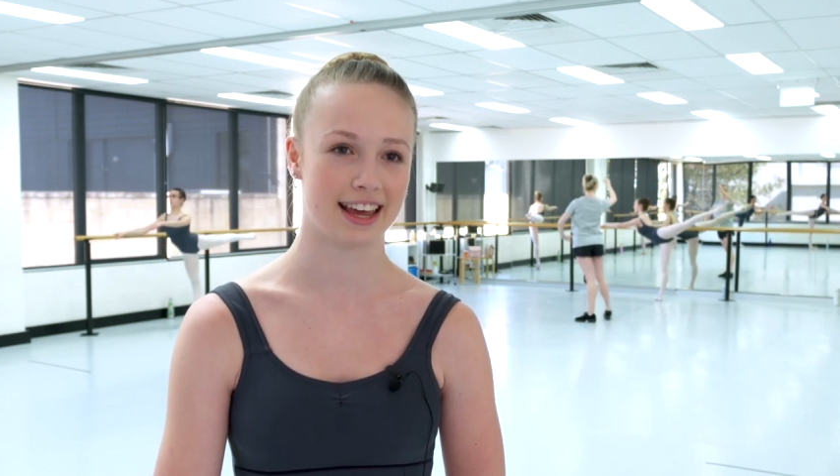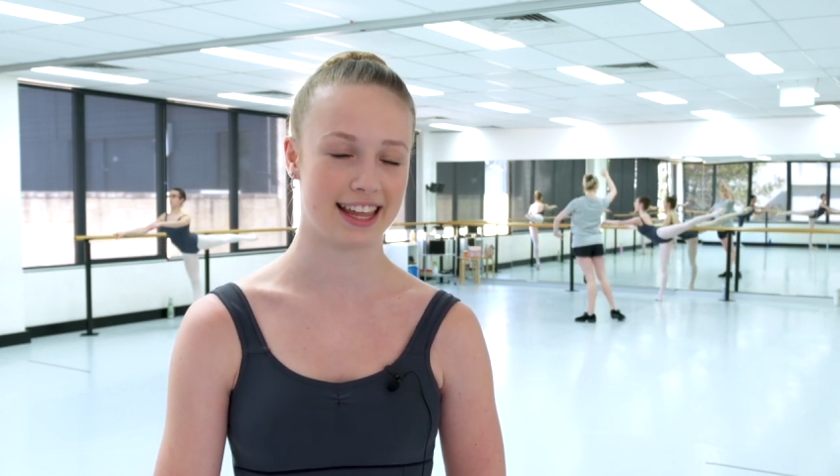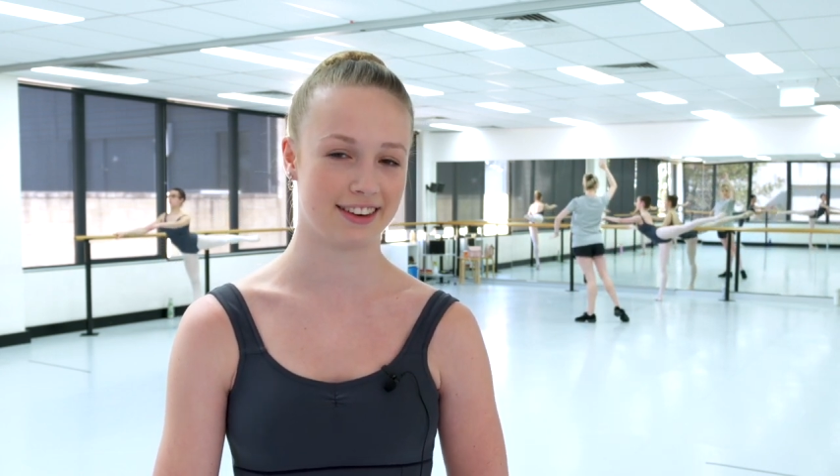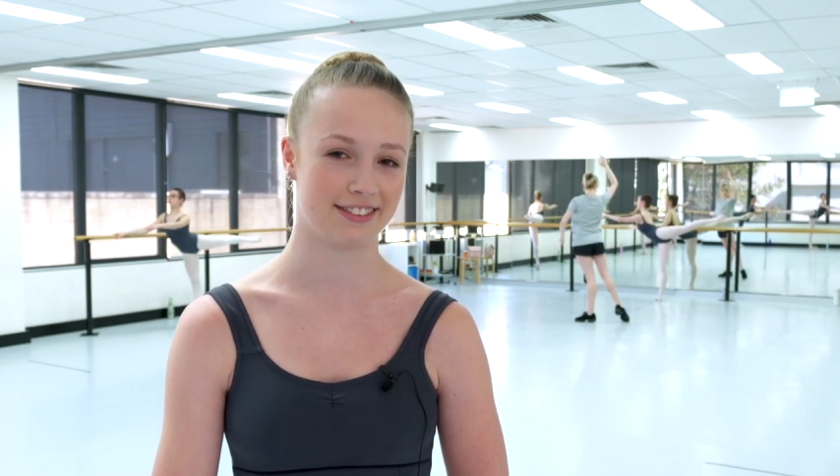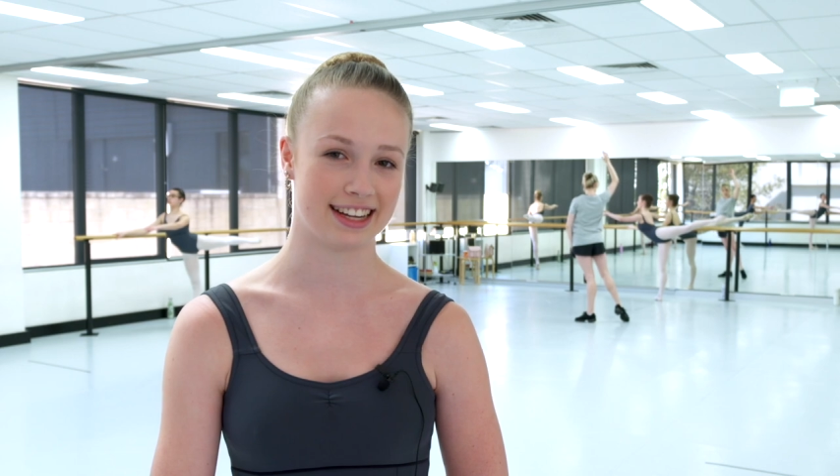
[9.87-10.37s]

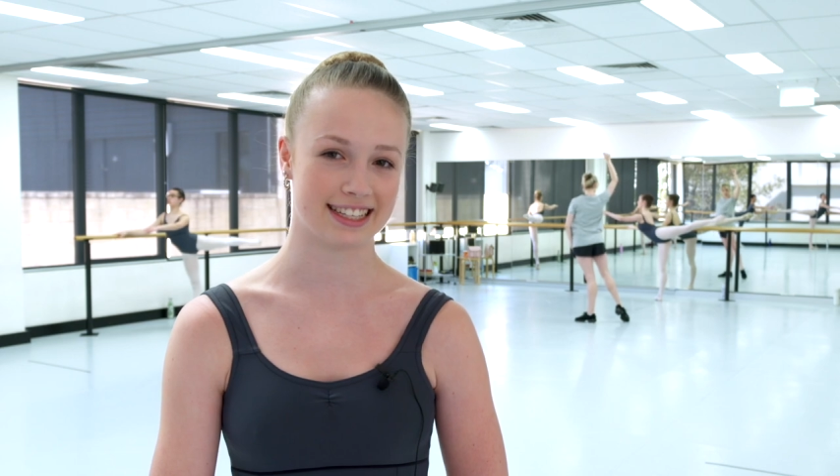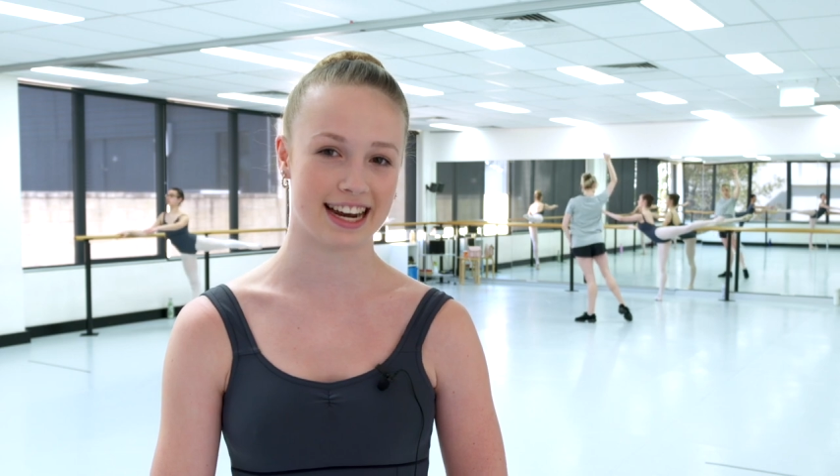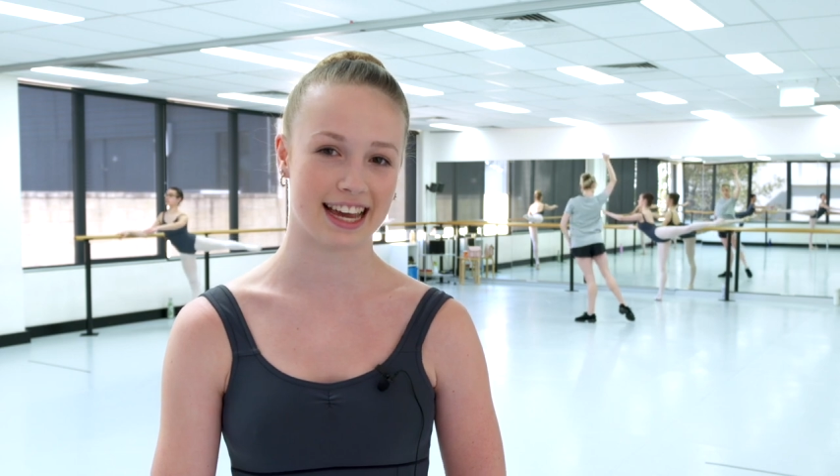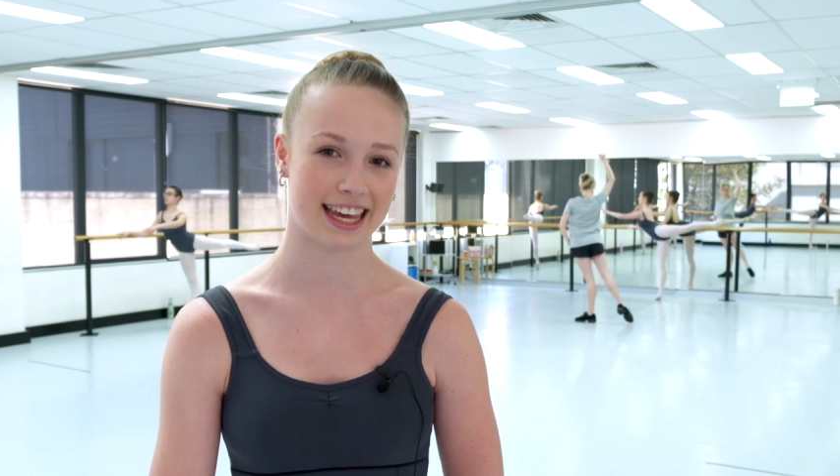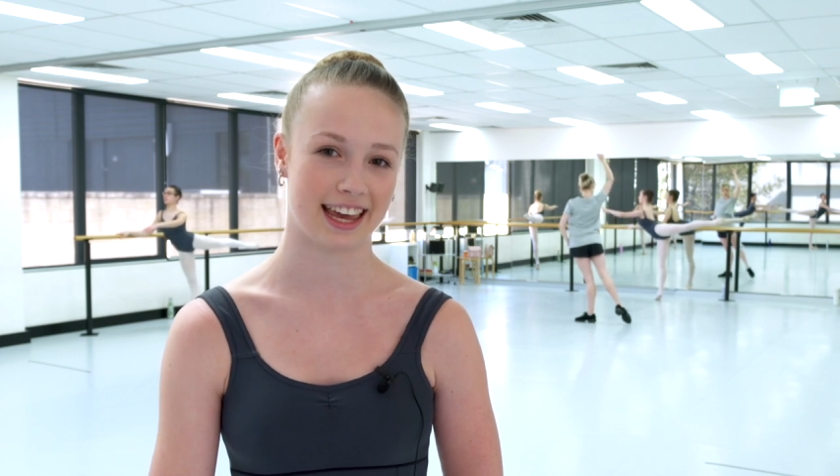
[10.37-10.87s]
and the reason
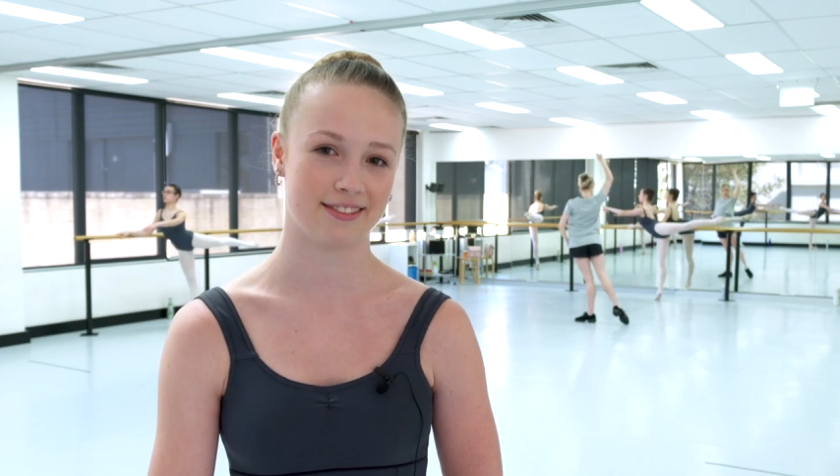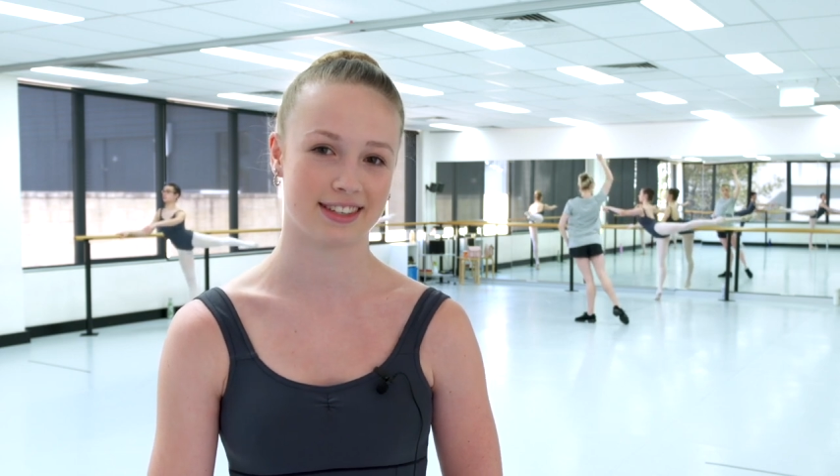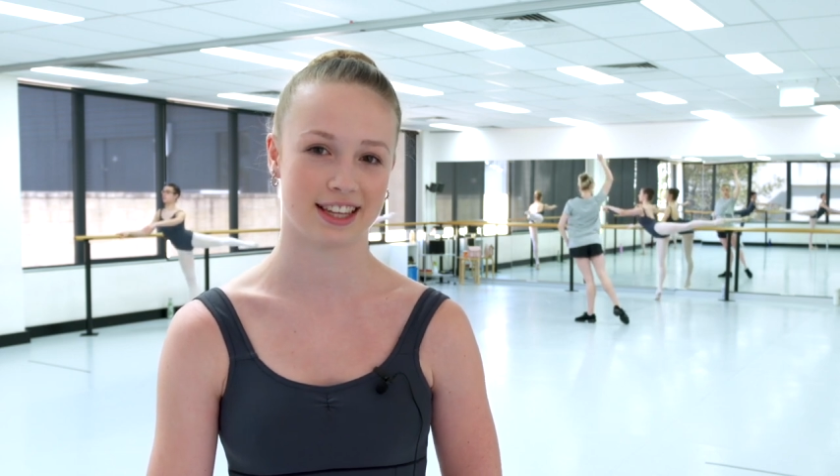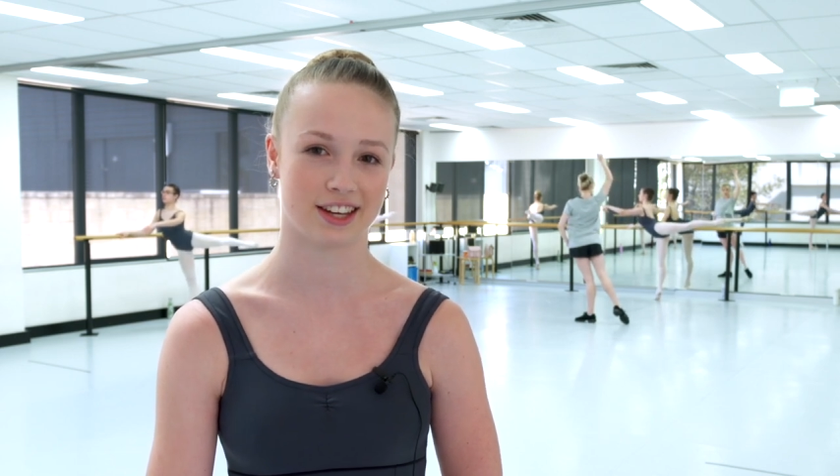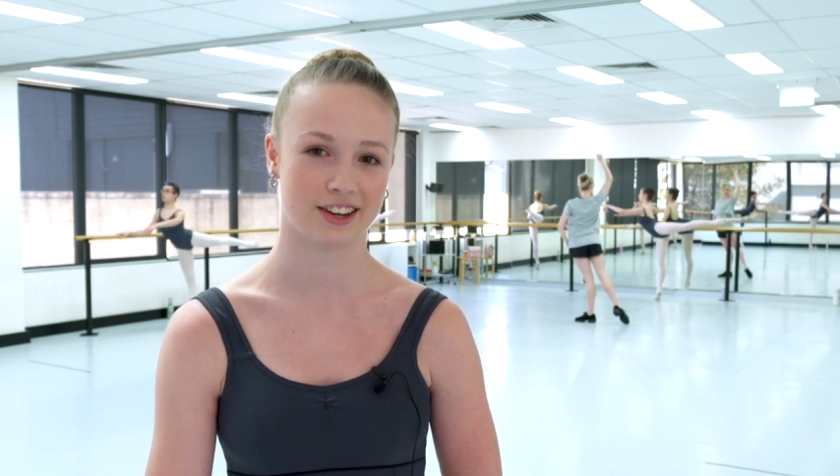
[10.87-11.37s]
I came
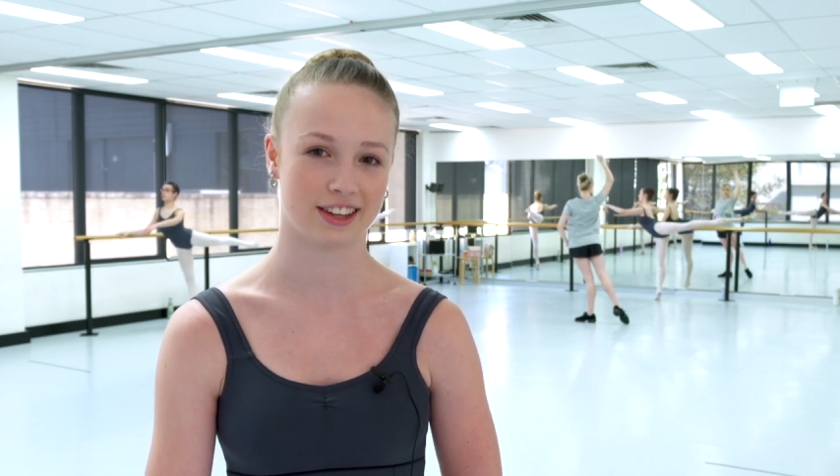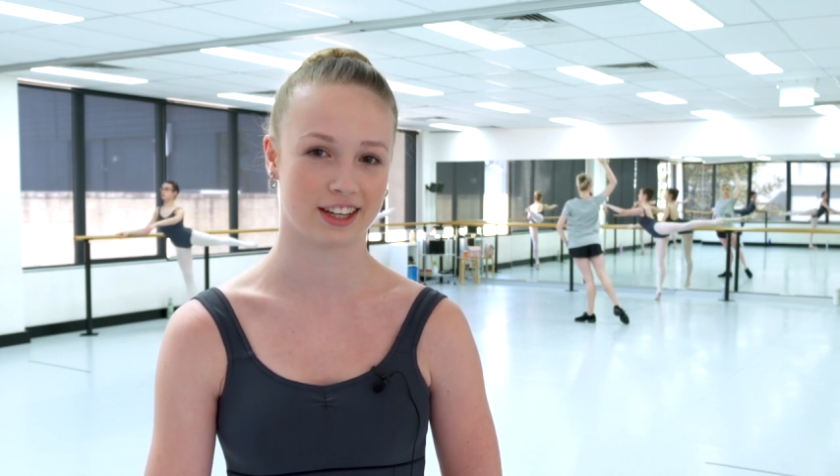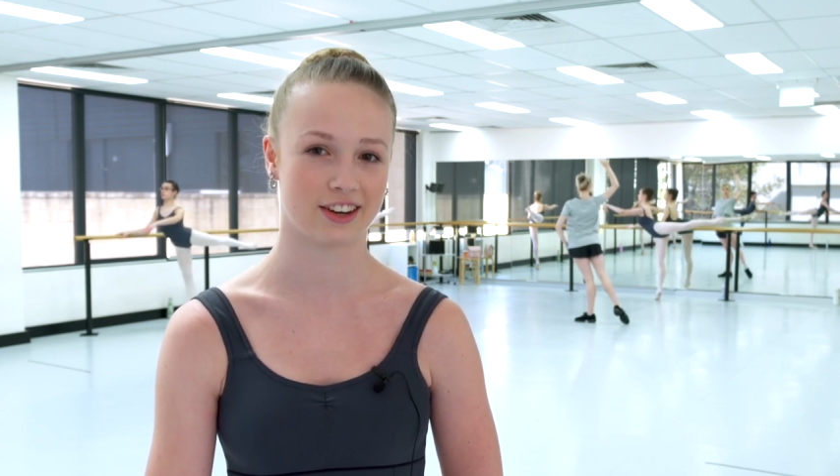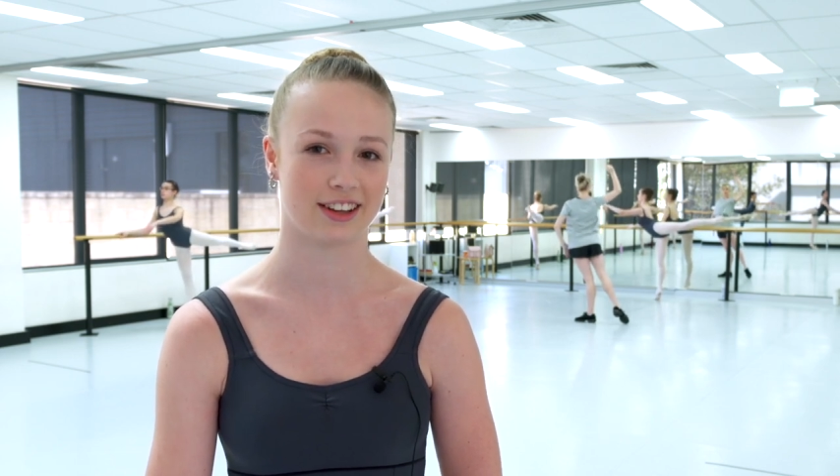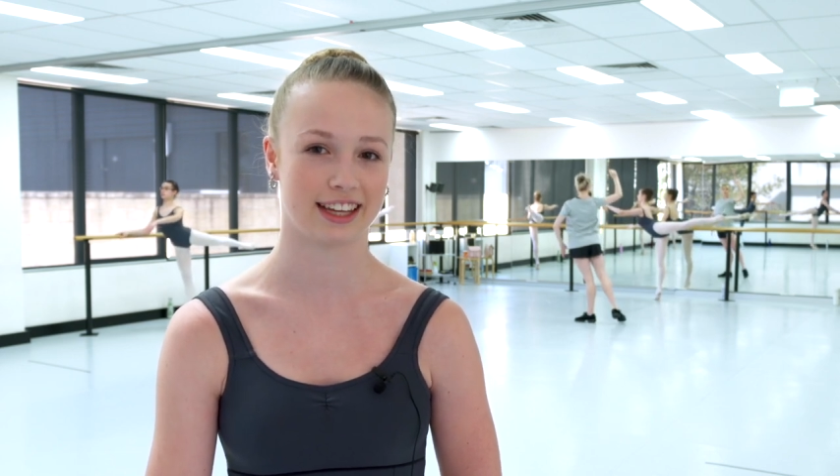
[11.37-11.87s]
to the
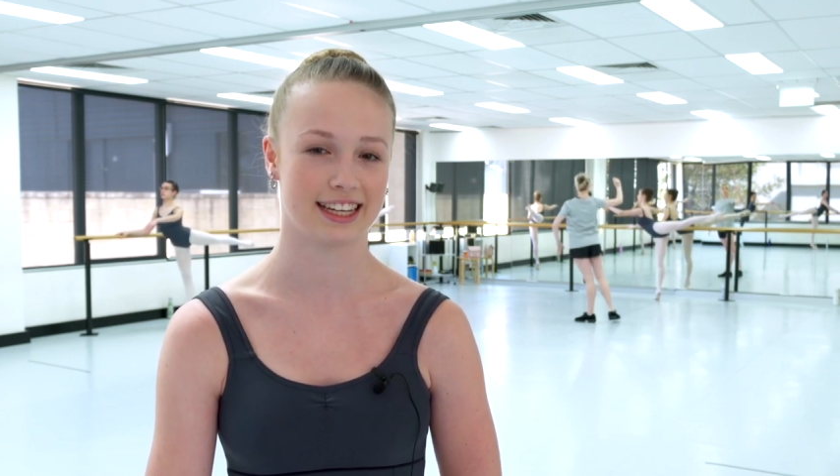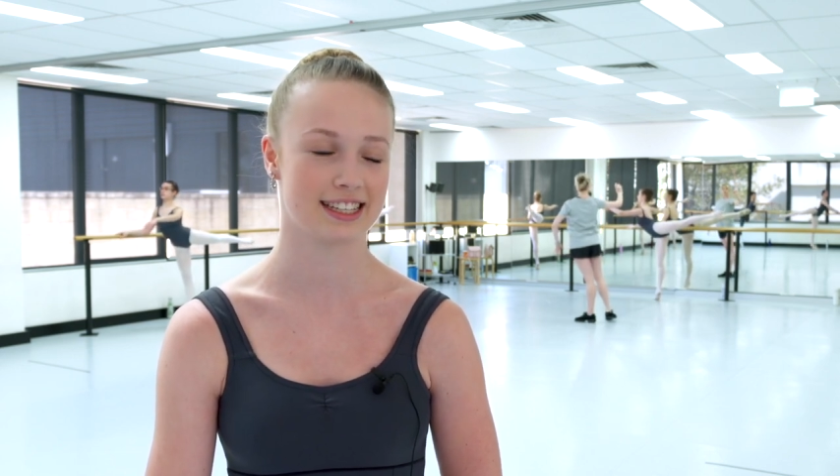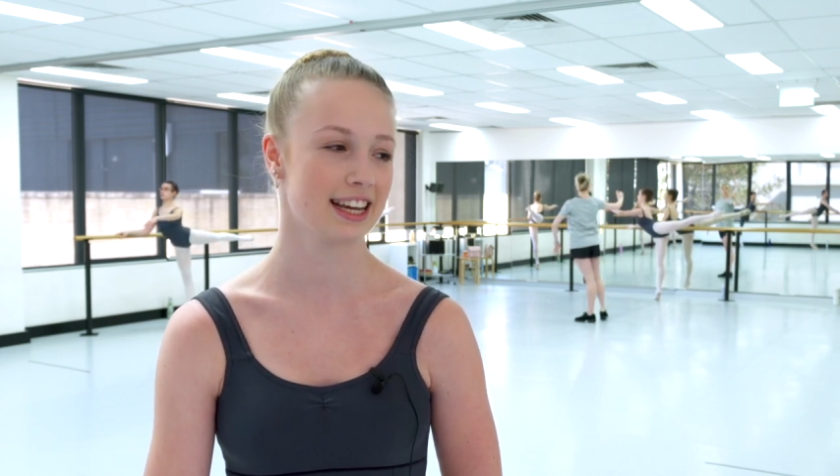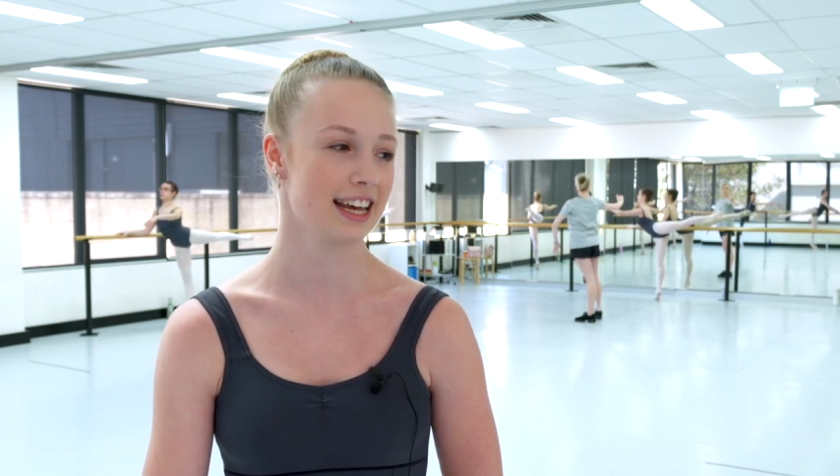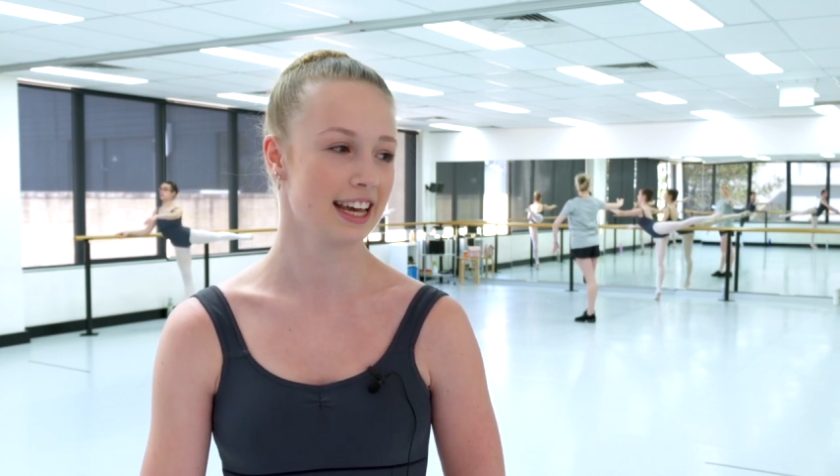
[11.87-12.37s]
Conlan College